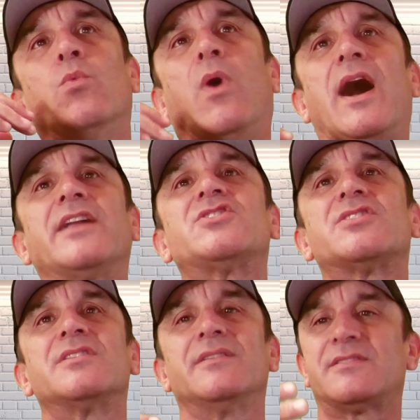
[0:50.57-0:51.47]
you
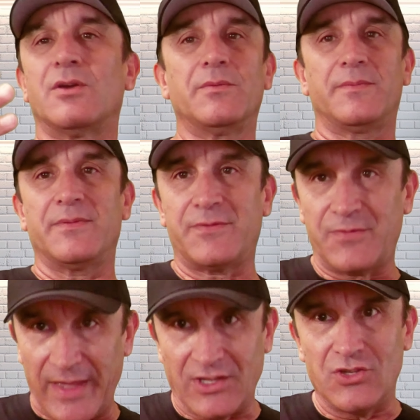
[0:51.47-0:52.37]
watch, so
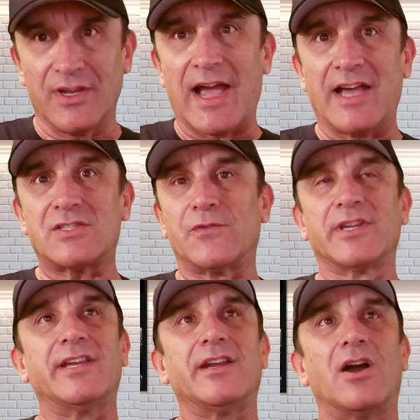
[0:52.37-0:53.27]
thank you guys
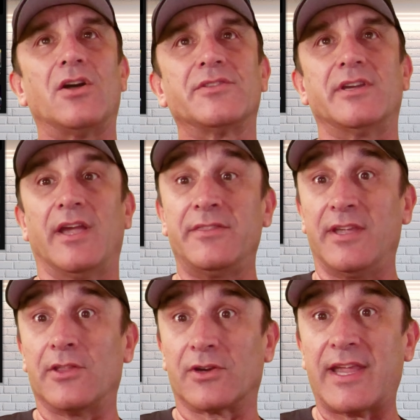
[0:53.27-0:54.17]
for getting all the,
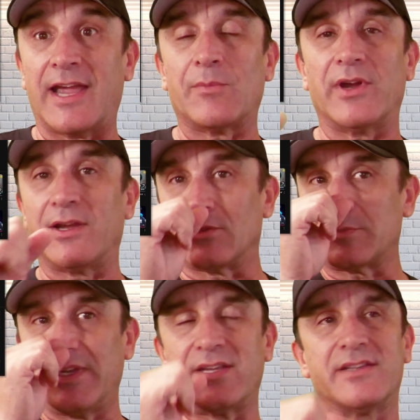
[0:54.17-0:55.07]
the other camera
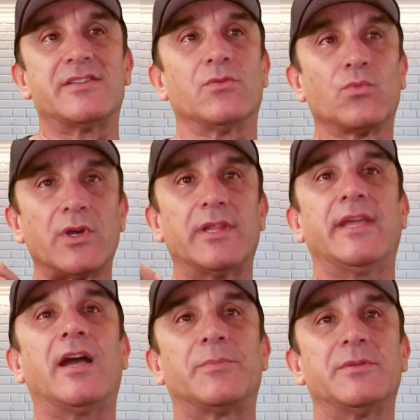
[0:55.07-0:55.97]
angles because it
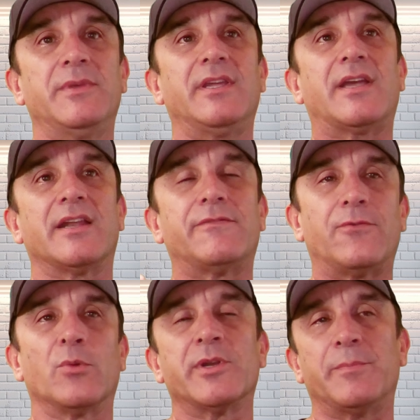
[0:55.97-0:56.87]
really helped me kind of
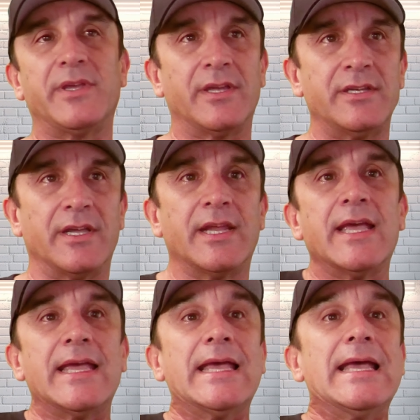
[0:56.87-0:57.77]
form an opinion.
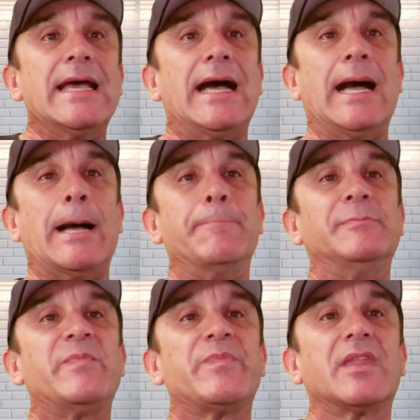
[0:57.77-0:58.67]

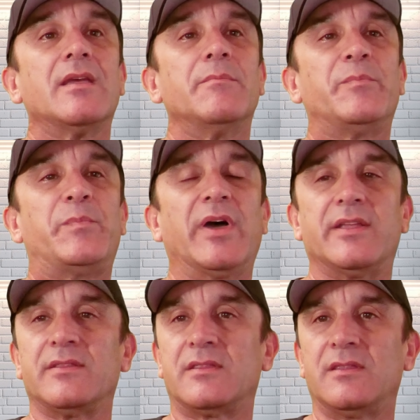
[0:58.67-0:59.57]
Um,
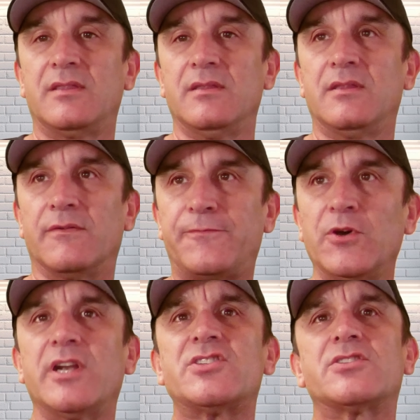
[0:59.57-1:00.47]
but the
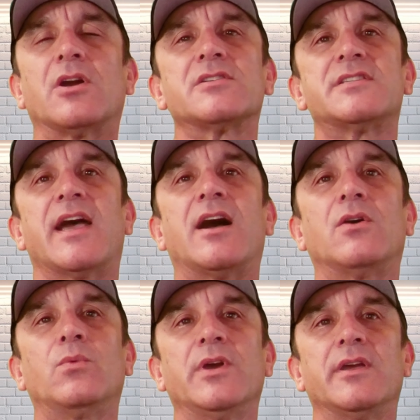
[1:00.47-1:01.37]
footage starts
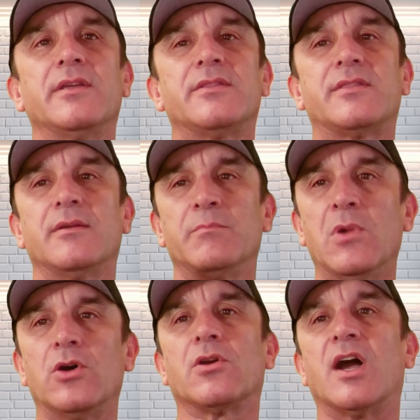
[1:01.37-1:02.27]
out with
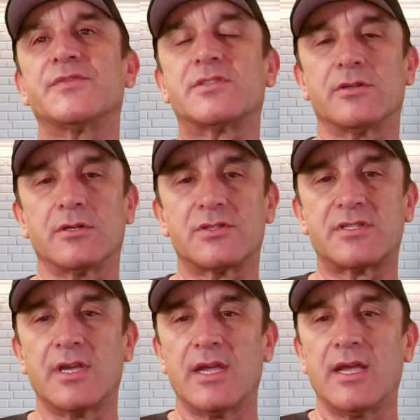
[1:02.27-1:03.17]
motor
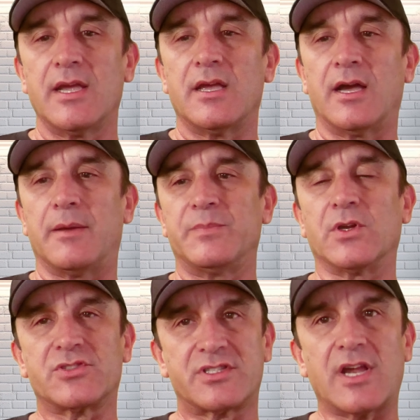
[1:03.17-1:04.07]
officers. Uh,
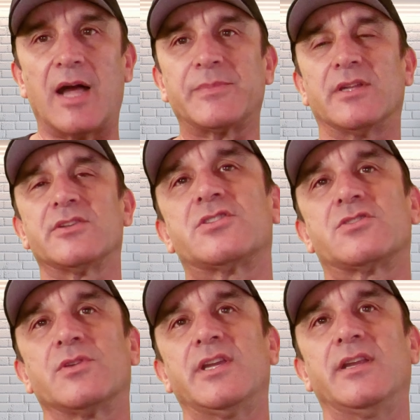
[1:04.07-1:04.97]
they're stopped
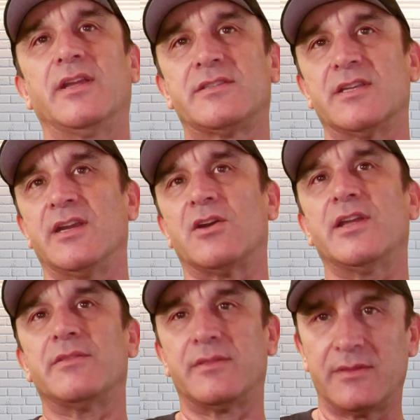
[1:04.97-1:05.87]
street. It's an
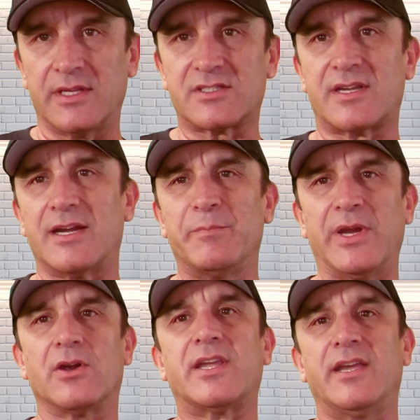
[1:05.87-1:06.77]
area that's kind
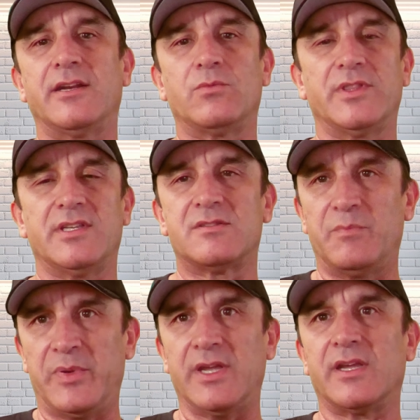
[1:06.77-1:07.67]
of barricaded with
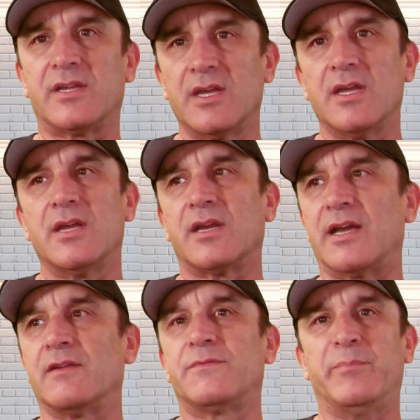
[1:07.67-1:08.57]
these big
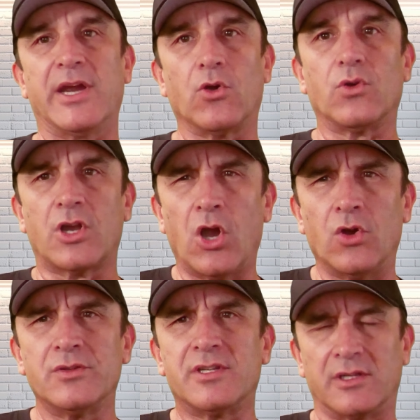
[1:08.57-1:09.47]
kind of barrel
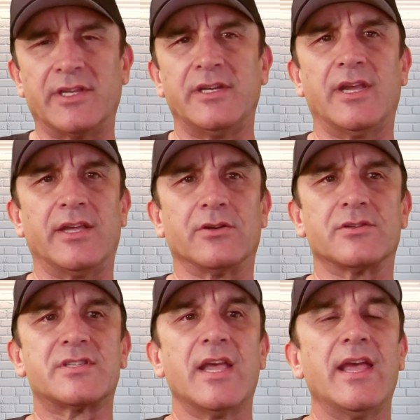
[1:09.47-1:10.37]
cone
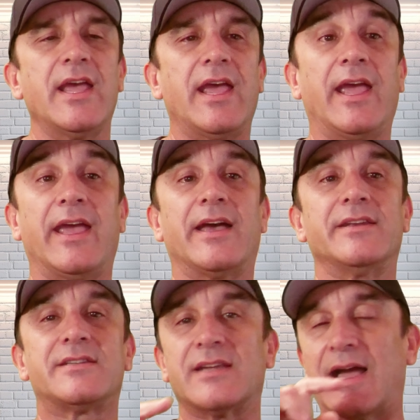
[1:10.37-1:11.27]
delineators.
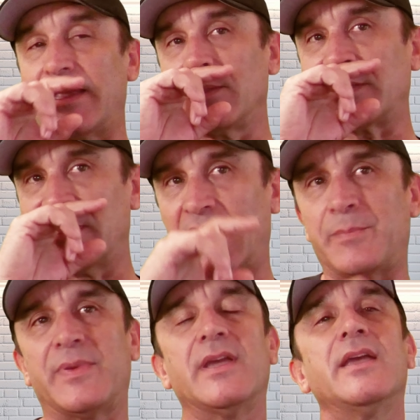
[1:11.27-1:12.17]
And I looked it
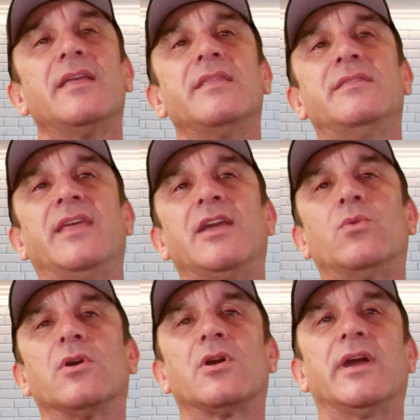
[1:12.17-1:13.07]
up.
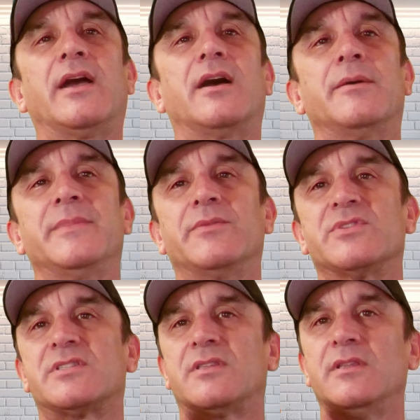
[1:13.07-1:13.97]
They were, um,
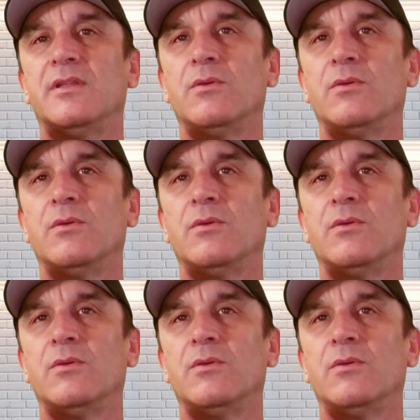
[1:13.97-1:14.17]
it was